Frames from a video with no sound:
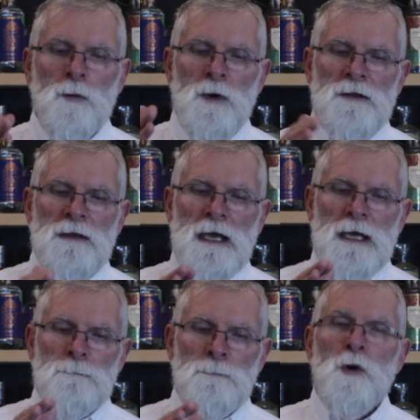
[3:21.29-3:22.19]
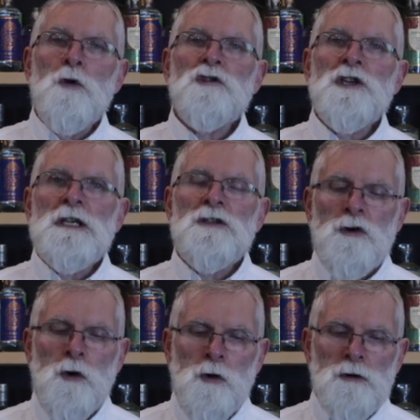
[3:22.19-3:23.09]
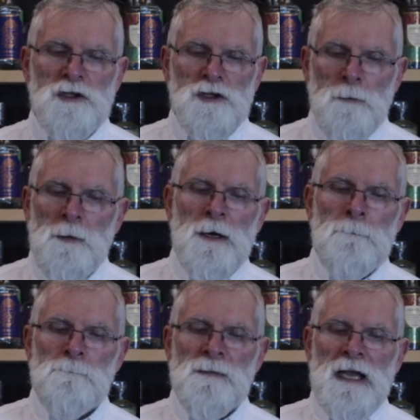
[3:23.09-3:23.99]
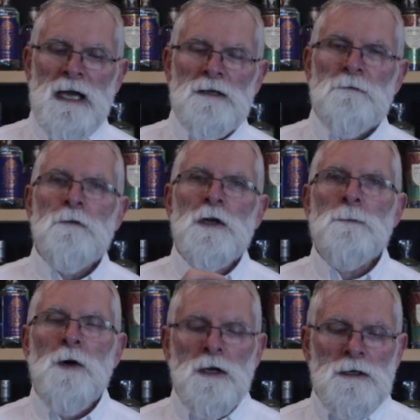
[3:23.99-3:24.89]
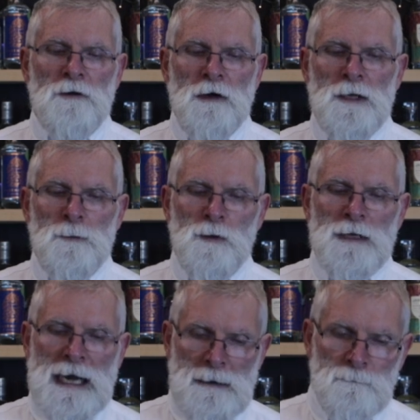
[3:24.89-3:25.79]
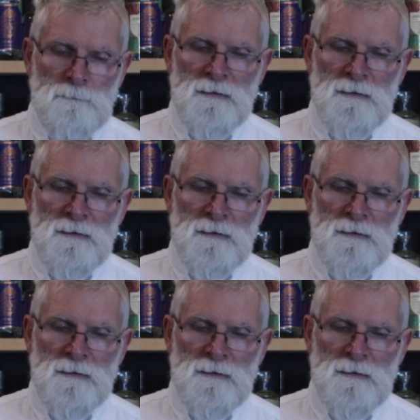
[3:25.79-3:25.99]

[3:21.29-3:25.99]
with a Portuguese cork stopper and a fully biodegradable cap.